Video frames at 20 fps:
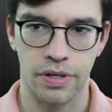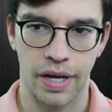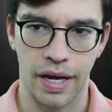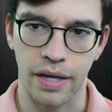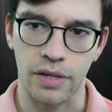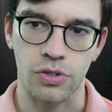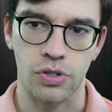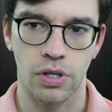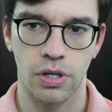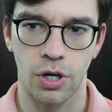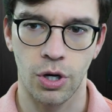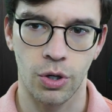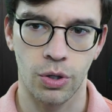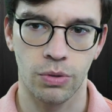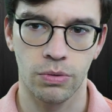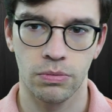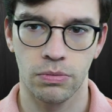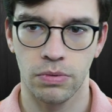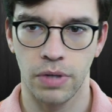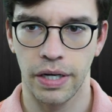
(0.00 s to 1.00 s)
I actually
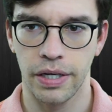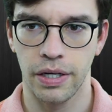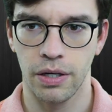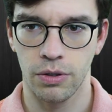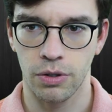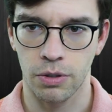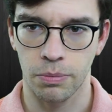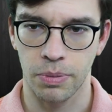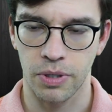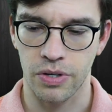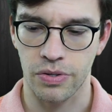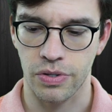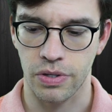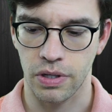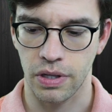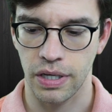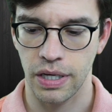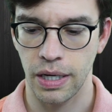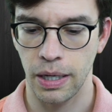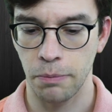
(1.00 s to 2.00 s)
know her personally.